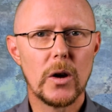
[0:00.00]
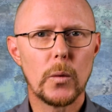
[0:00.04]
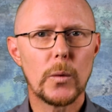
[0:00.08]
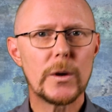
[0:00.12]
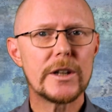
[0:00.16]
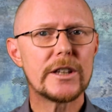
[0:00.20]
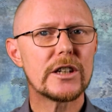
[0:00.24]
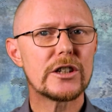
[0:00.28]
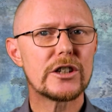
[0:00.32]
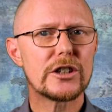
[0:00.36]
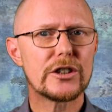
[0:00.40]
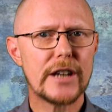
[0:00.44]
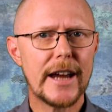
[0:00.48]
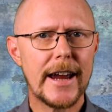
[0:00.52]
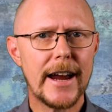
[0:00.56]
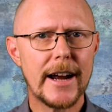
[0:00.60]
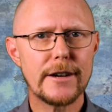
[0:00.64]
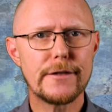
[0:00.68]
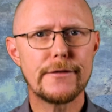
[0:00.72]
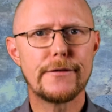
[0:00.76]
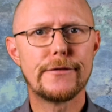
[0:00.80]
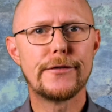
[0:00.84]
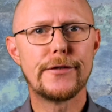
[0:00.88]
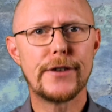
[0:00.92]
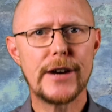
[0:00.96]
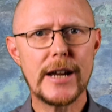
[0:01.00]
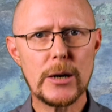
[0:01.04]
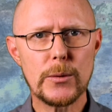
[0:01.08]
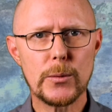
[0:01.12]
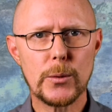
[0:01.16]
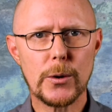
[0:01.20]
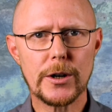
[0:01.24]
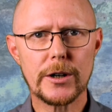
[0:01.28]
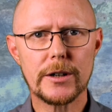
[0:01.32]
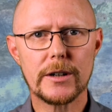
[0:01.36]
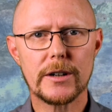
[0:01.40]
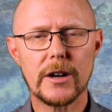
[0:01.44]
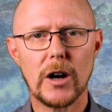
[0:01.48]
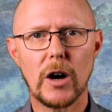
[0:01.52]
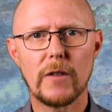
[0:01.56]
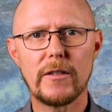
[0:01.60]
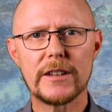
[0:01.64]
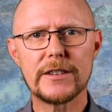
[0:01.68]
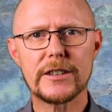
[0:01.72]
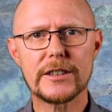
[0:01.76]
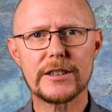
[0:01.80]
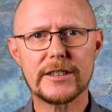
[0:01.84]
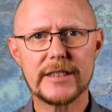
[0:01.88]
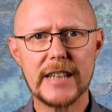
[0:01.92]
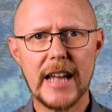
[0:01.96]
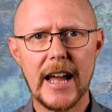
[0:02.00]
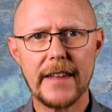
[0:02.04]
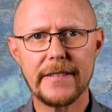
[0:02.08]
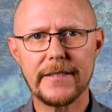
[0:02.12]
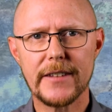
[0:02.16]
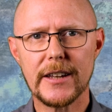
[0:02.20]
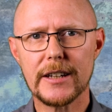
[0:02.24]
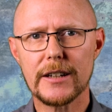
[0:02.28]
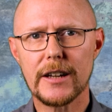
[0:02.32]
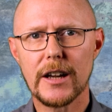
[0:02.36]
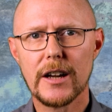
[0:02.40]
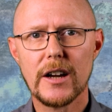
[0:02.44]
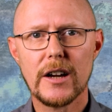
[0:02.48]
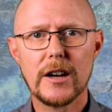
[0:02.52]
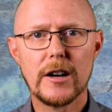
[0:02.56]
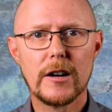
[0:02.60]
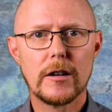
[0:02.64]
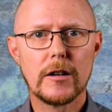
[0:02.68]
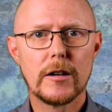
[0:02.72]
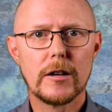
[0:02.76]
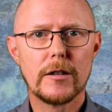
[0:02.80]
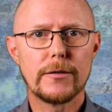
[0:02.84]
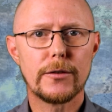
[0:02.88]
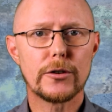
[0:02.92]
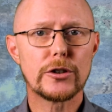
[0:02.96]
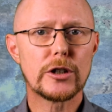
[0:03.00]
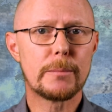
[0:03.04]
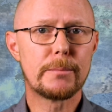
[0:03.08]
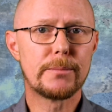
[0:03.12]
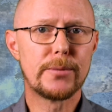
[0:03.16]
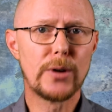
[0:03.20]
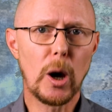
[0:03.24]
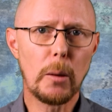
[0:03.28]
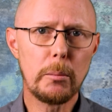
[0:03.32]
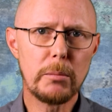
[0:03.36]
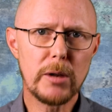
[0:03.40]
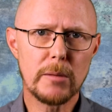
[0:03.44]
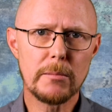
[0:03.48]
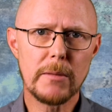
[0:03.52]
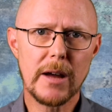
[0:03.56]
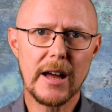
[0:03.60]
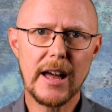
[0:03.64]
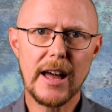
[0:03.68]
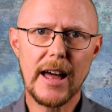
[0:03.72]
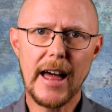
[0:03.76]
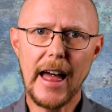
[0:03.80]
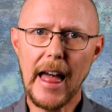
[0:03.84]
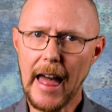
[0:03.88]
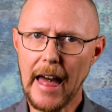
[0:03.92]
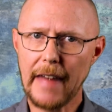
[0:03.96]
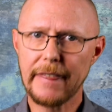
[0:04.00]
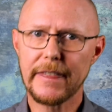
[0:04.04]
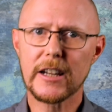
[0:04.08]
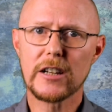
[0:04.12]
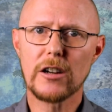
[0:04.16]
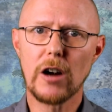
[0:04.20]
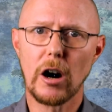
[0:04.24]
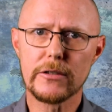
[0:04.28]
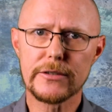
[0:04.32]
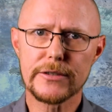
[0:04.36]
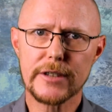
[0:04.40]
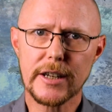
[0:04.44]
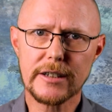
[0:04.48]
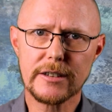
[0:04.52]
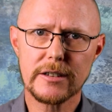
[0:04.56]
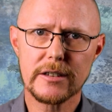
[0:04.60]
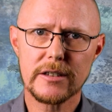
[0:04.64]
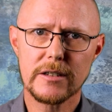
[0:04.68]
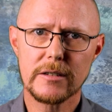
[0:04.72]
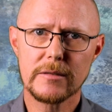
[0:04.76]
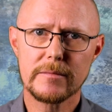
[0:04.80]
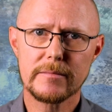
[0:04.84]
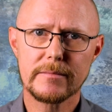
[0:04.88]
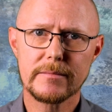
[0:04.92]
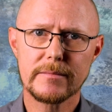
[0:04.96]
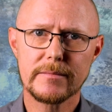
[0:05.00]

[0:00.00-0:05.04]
with a shared framework of understanding for the problem and the context.